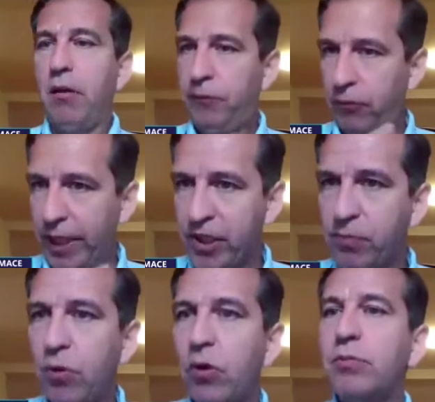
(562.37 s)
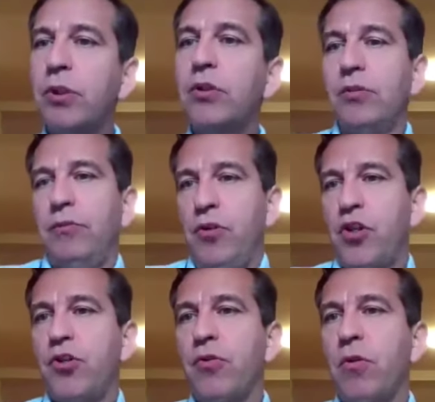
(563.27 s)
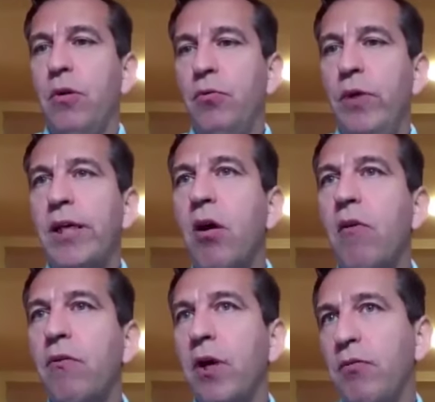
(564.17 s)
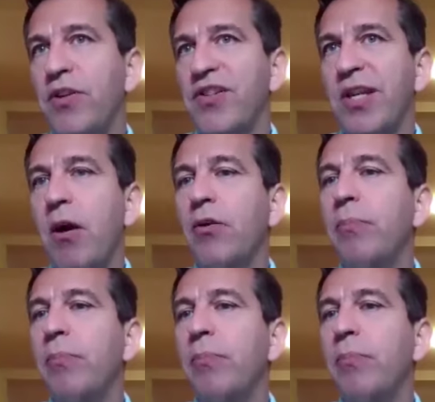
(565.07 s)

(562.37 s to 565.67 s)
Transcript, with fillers: for export, but for sure we'll cover, I would say,